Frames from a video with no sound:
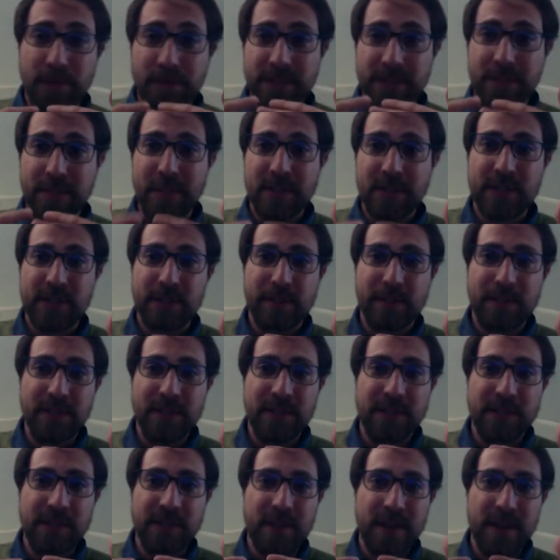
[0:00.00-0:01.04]

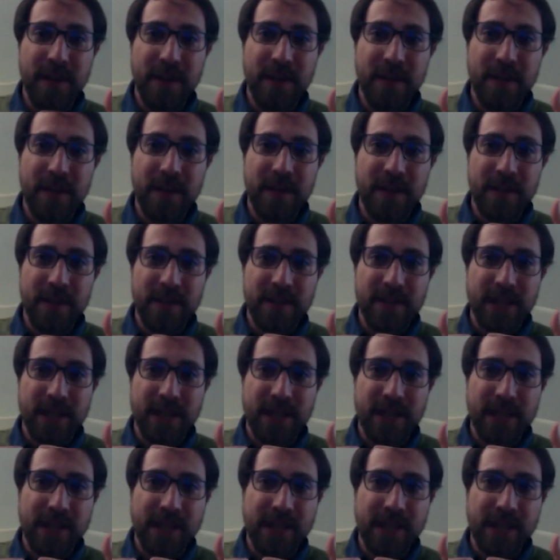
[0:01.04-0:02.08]
responsibility there. That it's like,